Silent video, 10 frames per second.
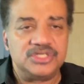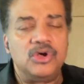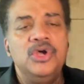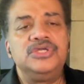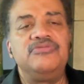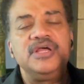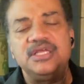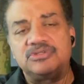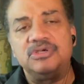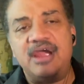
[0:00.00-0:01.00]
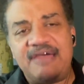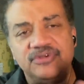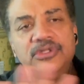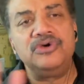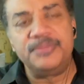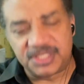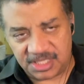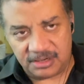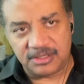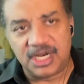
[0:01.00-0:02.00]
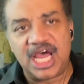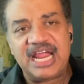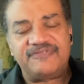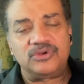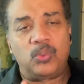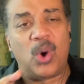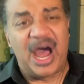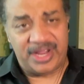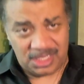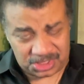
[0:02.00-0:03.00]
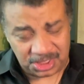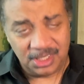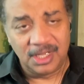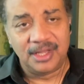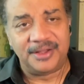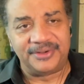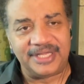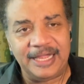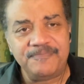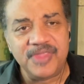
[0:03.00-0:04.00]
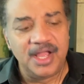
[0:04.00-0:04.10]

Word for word: so you're really you're after lumens here you're not after wattage okay